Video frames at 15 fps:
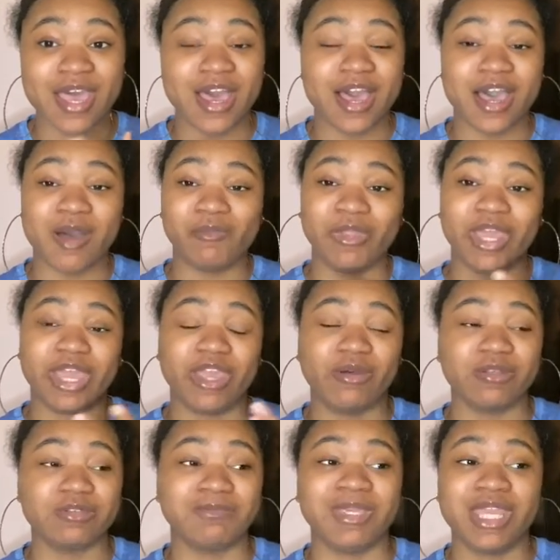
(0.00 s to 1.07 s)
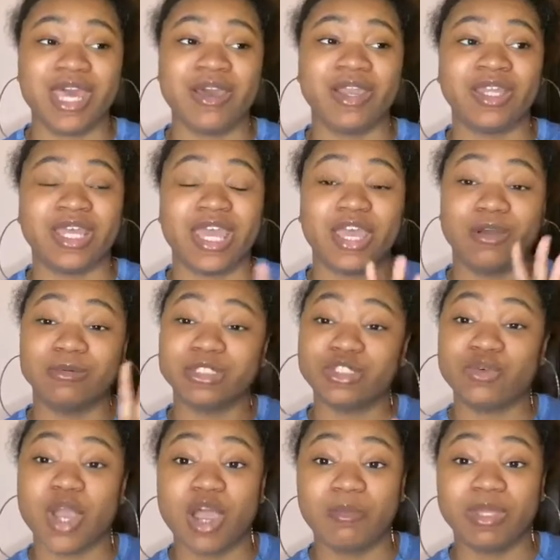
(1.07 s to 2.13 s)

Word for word: um, that helps me out and that helps you out